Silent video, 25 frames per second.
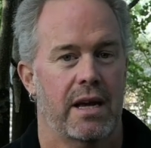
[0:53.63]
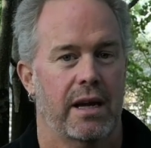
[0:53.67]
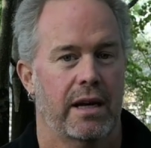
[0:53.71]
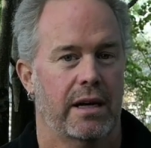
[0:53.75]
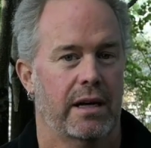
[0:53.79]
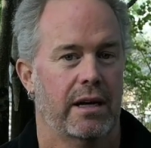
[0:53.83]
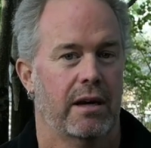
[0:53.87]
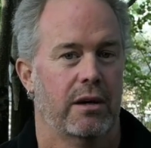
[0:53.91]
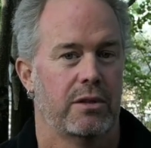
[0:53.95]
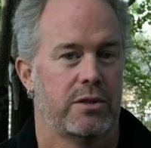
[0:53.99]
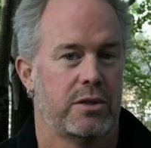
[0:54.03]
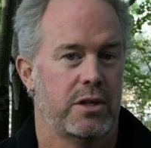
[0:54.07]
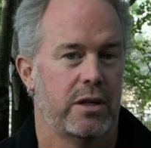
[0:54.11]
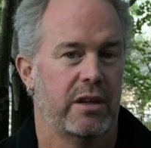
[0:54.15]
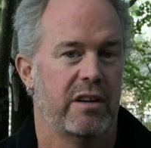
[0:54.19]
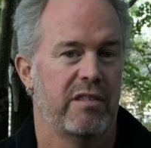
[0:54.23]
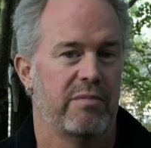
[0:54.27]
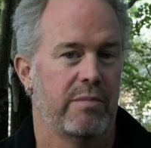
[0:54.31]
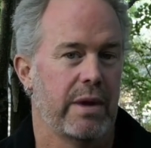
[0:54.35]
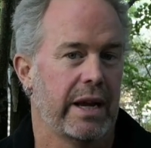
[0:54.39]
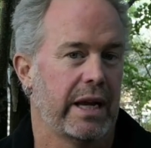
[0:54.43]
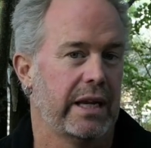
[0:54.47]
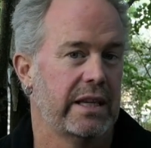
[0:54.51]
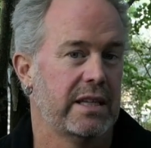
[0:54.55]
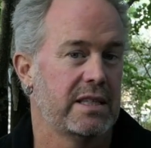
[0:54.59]
alternative
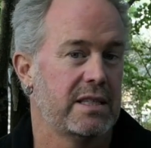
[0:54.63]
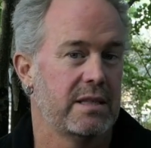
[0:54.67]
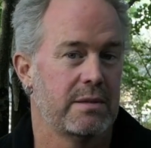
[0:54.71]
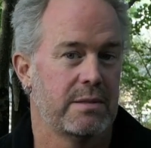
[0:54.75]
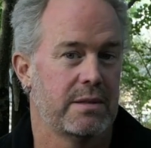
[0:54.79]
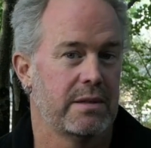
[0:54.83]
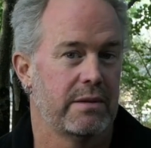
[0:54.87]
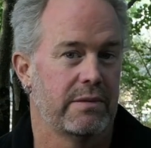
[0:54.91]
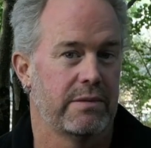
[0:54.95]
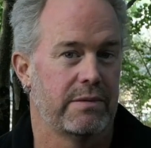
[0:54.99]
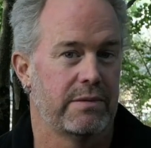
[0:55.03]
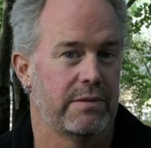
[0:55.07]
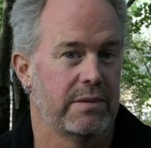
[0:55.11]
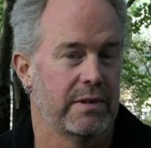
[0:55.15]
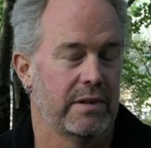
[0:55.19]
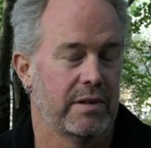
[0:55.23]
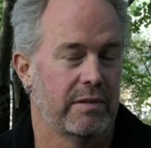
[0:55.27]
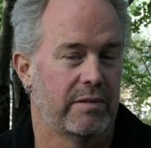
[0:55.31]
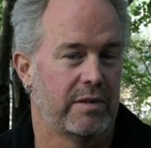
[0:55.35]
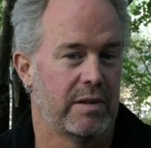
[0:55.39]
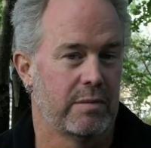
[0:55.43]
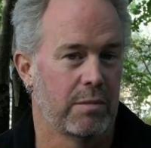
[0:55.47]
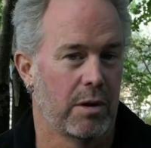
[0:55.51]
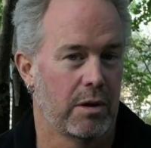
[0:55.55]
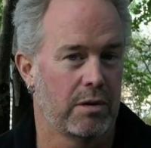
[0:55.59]
mechanisms
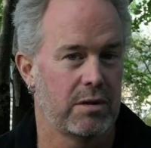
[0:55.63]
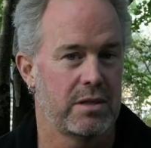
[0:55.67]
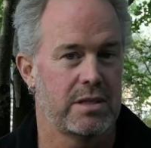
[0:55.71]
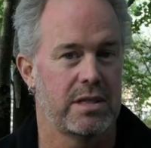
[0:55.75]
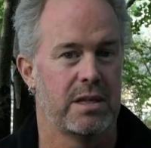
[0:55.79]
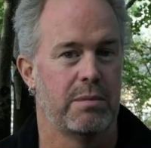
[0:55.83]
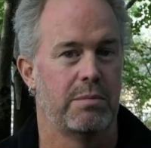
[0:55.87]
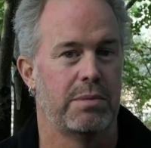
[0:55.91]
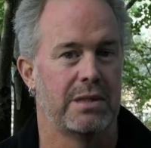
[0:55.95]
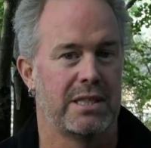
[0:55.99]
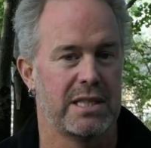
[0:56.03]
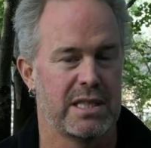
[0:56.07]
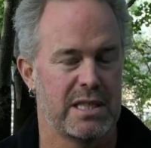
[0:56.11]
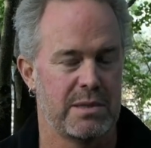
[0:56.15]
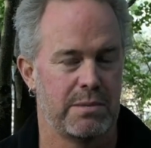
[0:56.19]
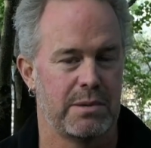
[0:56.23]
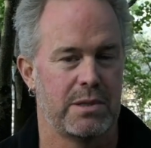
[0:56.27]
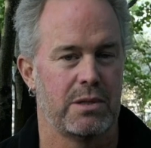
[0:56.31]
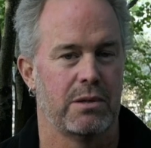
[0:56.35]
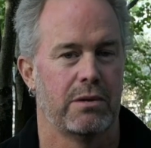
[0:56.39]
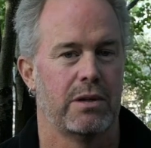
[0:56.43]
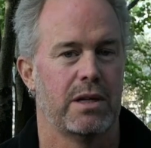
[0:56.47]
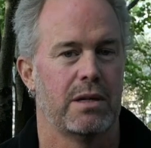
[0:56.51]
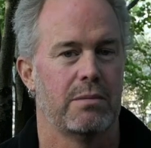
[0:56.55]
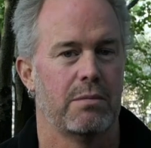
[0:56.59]
of democracy,
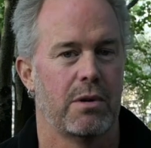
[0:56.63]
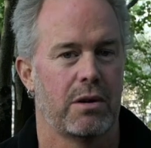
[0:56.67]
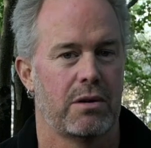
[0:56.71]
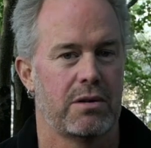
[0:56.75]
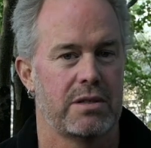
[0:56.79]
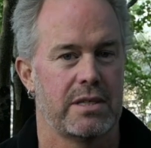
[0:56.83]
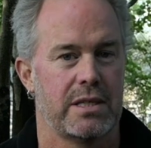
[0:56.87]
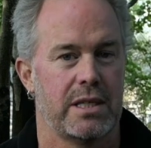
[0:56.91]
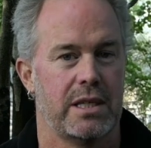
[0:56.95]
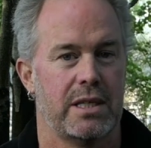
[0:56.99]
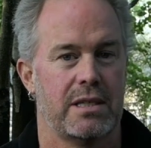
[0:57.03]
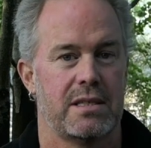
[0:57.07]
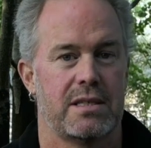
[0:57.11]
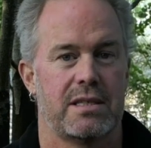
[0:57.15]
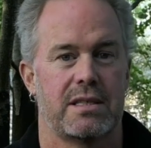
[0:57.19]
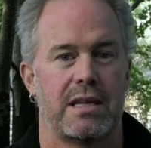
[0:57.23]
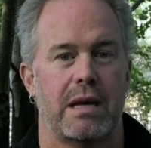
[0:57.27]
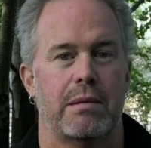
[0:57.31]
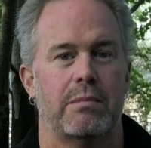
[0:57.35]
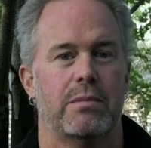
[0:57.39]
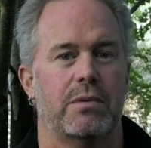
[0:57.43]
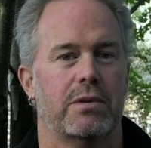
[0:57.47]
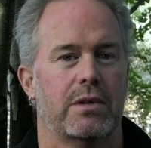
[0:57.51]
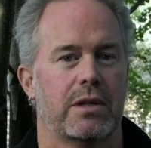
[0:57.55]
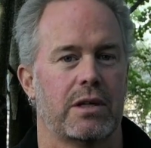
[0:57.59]
participatory democracy, and
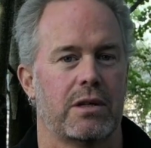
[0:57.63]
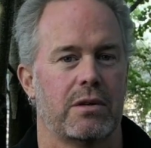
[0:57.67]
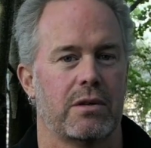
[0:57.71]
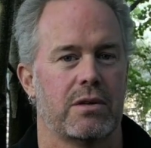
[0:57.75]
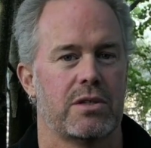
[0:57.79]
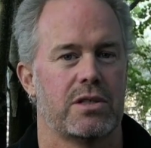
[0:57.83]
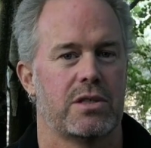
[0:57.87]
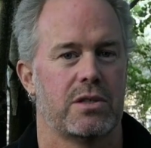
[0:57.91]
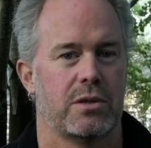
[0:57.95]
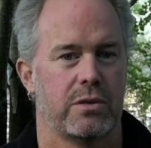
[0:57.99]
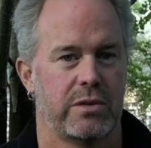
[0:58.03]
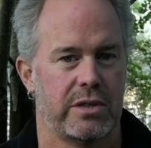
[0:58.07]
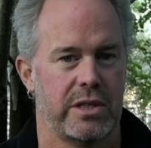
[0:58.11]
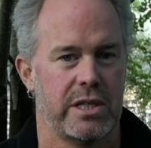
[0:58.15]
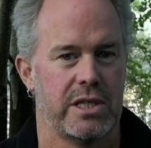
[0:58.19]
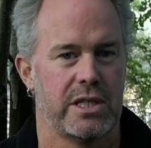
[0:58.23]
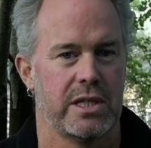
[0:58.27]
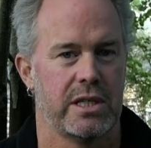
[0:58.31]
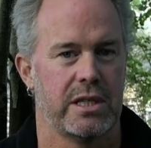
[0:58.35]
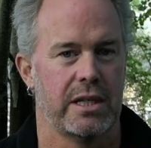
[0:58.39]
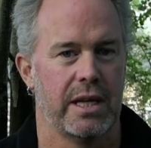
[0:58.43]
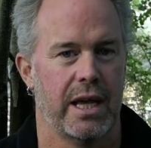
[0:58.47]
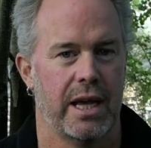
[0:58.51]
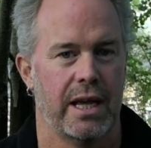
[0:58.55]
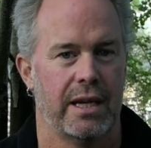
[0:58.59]
stumbled across
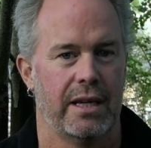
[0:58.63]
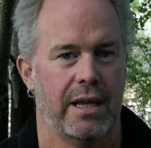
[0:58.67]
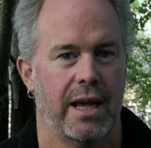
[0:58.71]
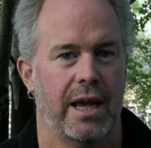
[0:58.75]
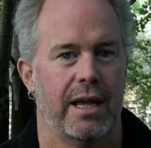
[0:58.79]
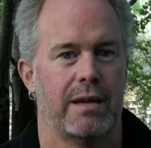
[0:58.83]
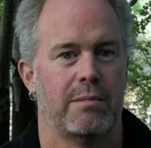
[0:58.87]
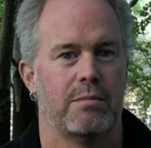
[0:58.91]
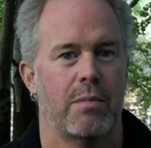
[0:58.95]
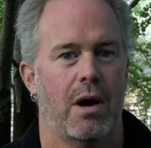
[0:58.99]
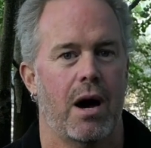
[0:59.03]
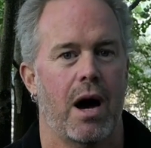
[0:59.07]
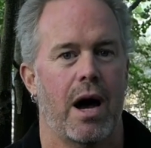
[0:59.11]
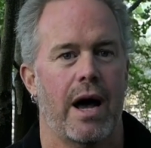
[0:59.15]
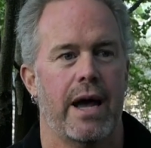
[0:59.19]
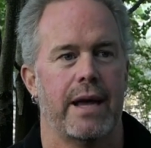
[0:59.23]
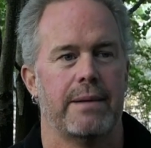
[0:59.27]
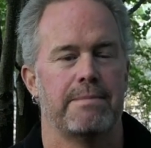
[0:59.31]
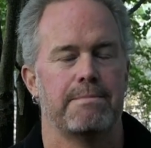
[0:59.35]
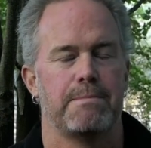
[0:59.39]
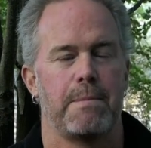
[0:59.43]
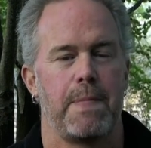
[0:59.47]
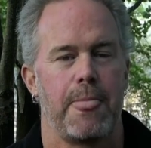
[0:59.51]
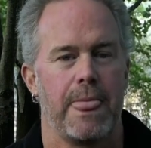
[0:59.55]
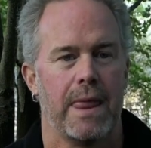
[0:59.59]
Sortition and had my
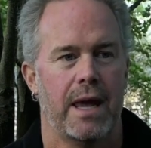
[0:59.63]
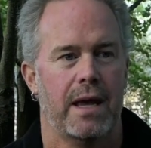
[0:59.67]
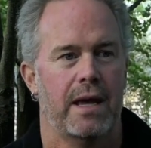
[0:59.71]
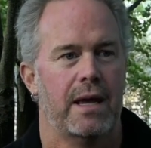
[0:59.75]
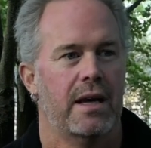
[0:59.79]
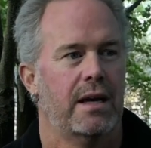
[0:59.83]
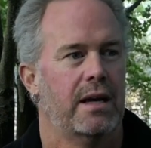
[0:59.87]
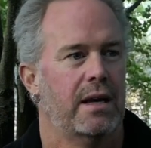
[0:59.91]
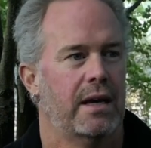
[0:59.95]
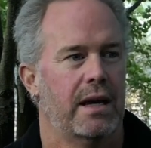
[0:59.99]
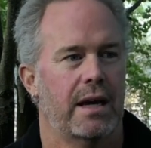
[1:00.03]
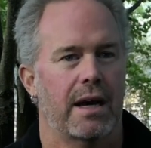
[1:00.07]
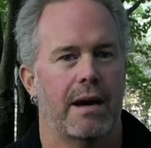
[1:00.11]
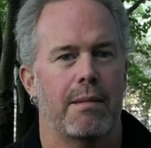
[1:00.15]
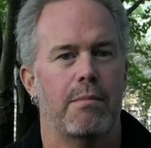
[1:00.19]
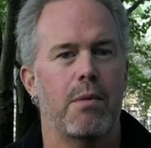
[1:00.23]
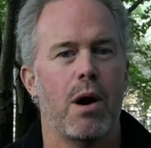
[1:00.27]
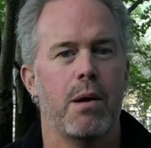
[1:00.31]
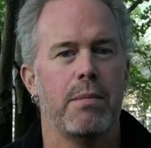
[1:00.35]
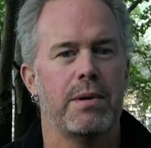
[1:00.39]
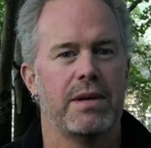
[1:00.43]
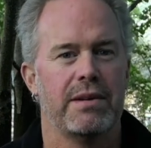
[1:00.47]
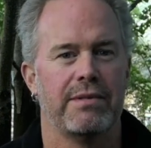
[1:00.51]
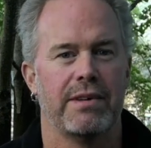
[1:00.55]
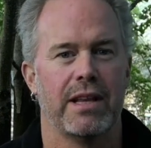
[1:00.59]

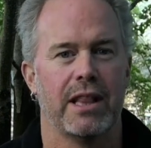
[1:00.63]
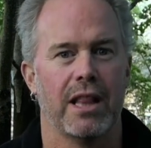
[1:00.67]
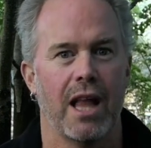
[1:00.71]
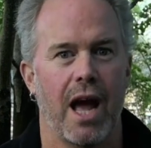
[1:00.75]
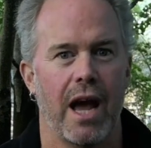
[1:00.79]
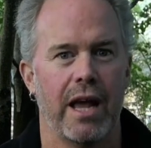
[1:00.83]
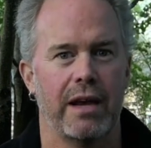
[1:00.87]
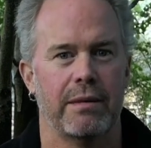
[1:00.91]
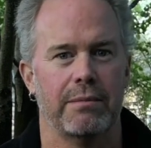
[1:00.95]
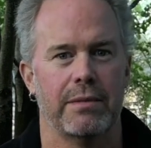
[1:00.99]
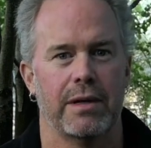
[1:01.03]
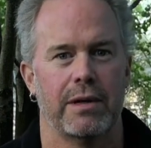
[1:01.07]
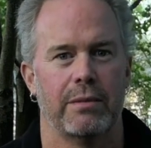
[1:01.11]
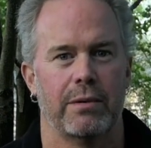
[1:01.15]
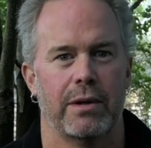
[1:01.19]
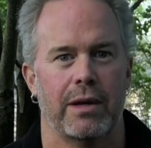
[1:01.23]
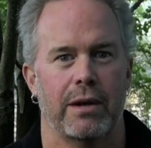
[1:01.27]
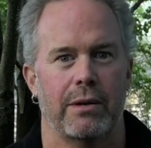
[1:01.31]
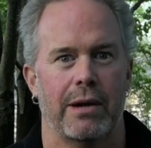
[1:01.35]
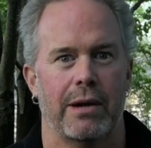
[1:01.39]
moment of enlightenment where I